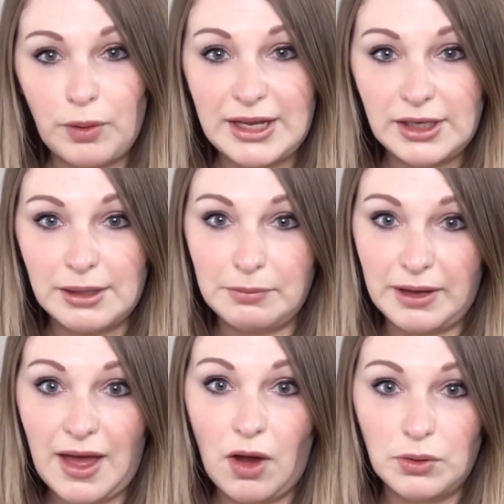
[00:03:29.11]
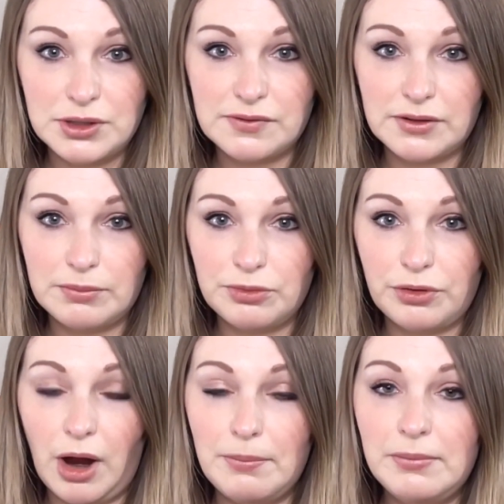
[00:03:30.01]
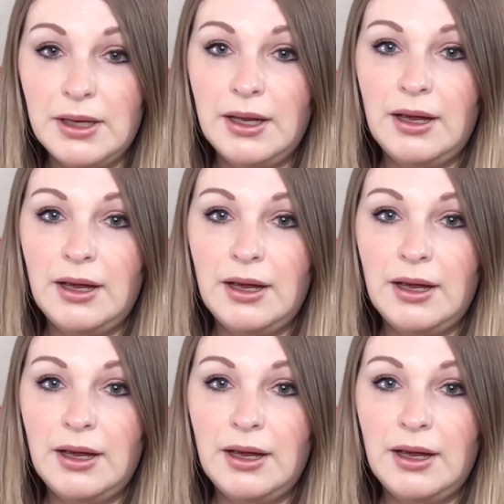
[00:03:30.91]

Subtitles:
where you can get hold of them from.